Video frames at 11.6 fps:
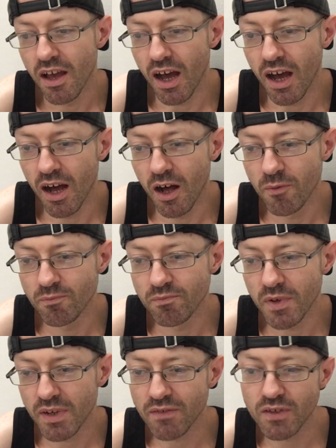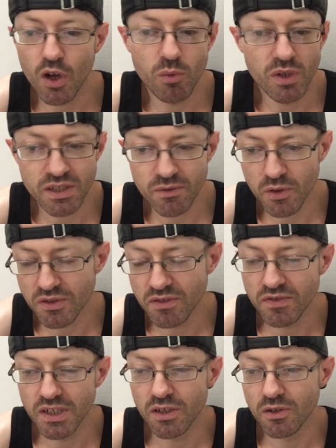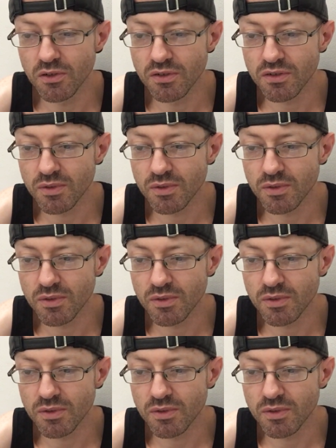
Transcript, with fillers: I'm going to have to go and watch everyone else's videos,